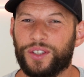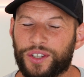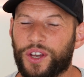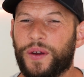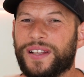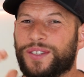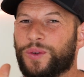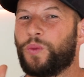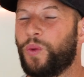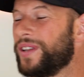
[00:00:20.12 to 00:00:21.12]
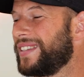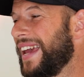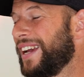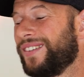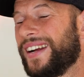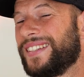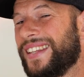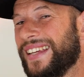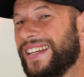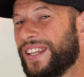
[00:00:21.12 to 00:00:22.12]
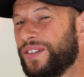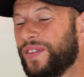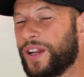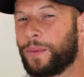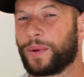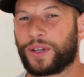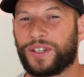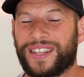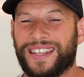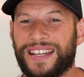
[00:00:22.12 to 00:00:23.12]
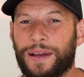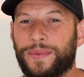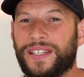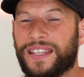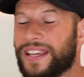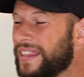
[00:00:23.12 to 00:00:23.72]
You're going to want to hang around to the end of this video because the numbers